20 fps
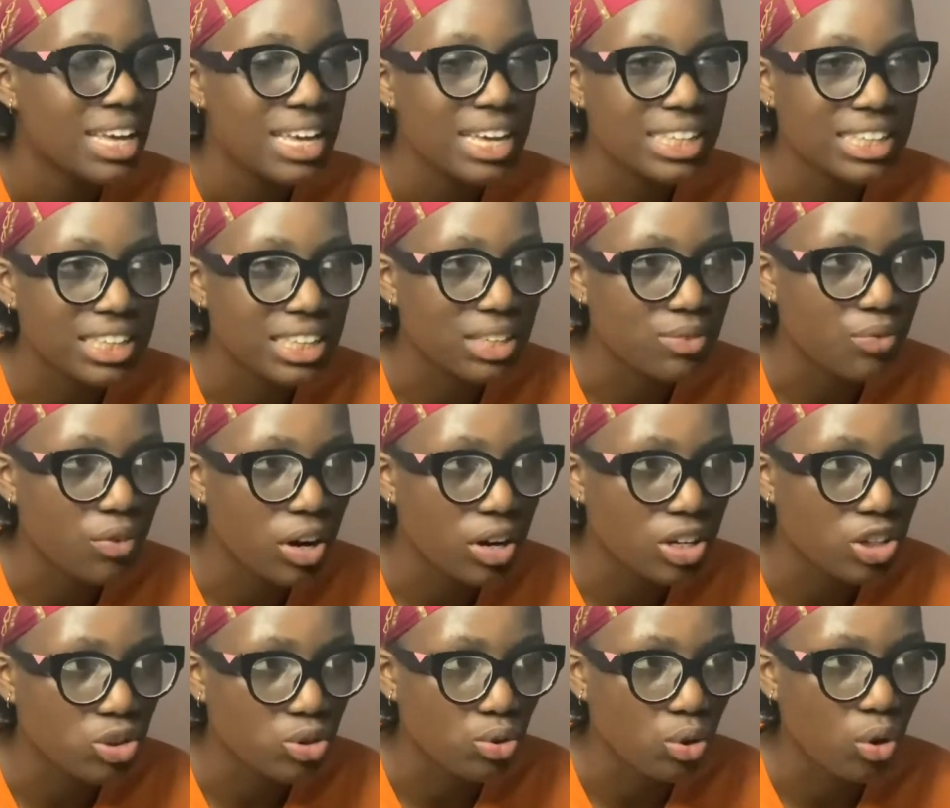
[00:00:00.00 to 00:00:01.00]
It is
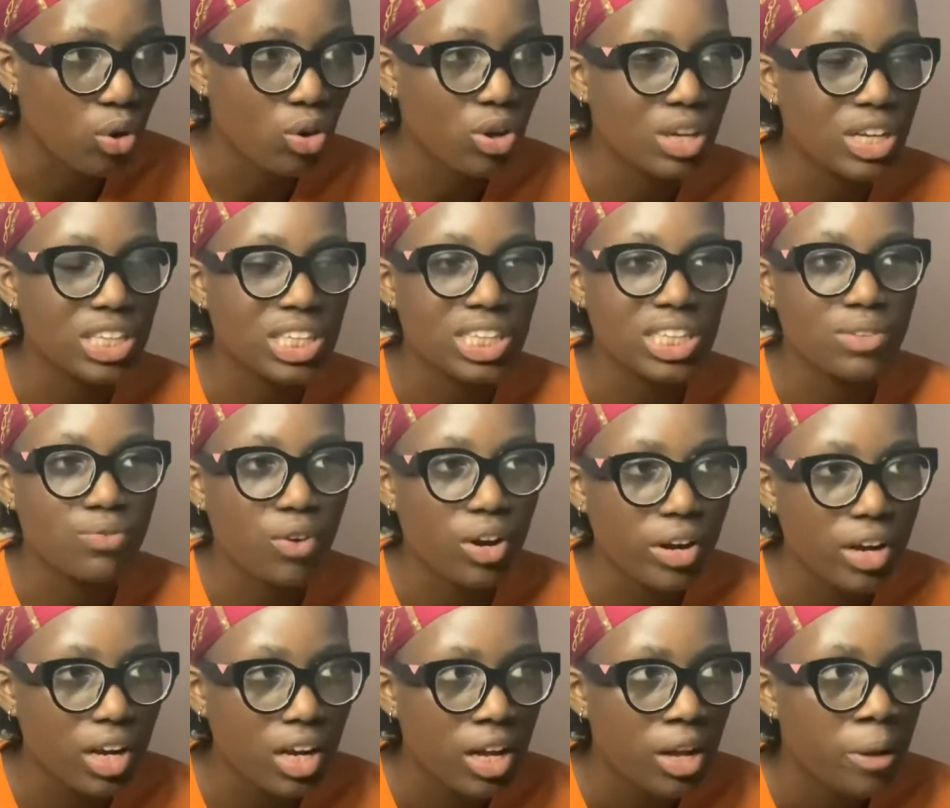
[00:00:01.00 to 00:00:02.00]
very strong. It is
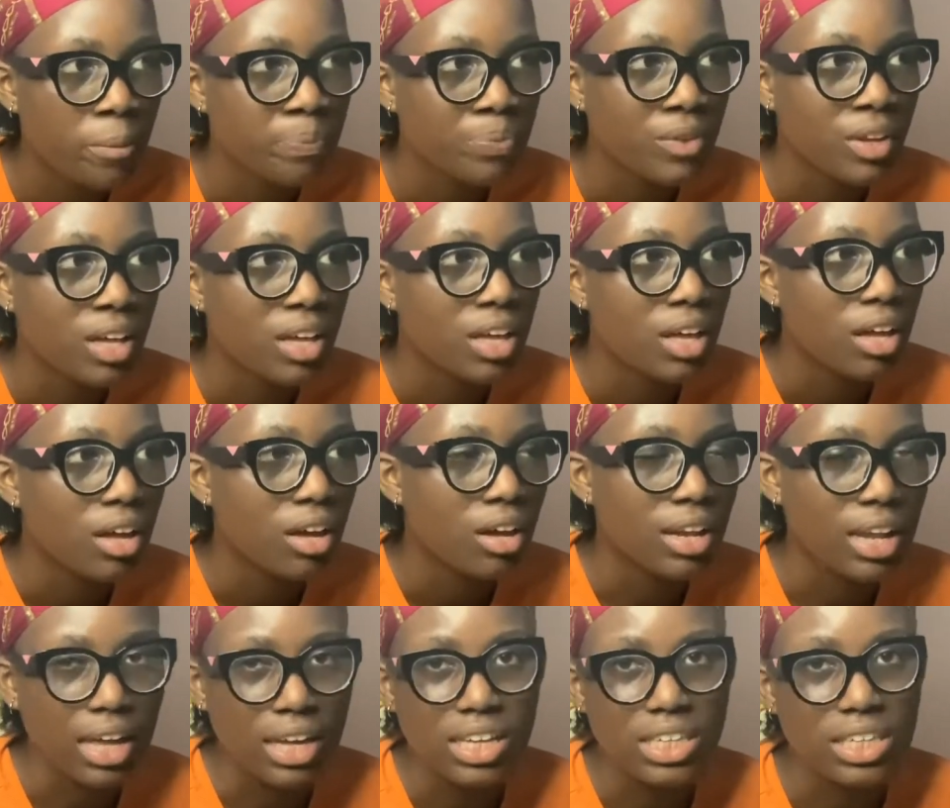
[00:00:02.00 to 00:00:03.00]
very,
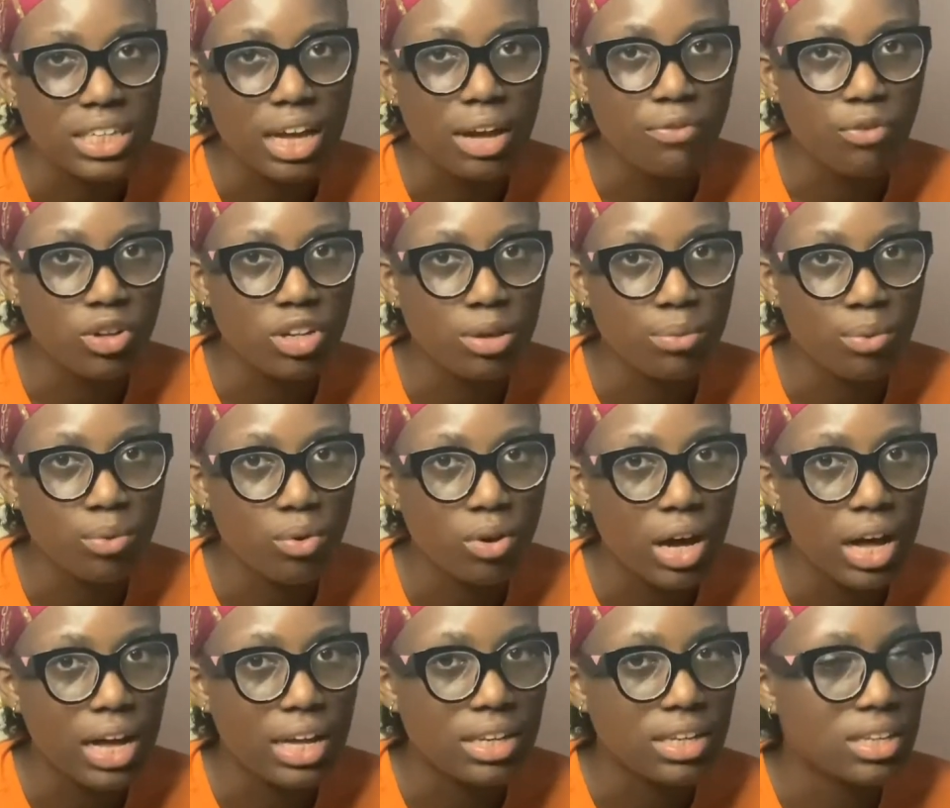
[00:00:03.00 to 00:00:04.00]
like, it's affordable,
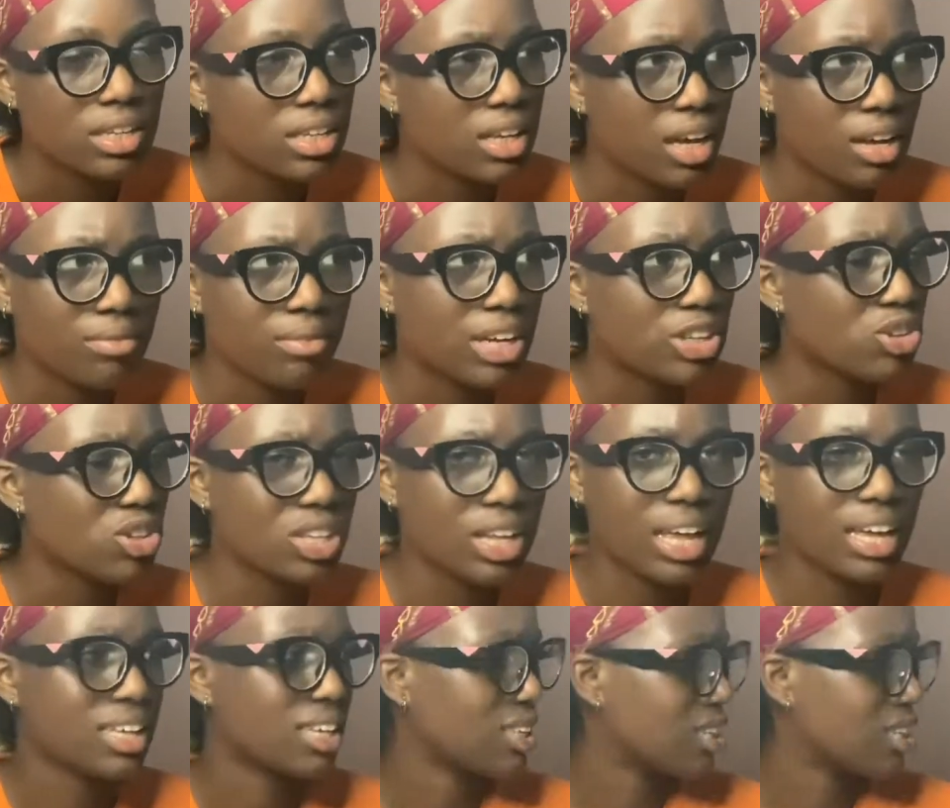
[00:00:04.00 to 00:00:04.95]
and yeah, I just like it.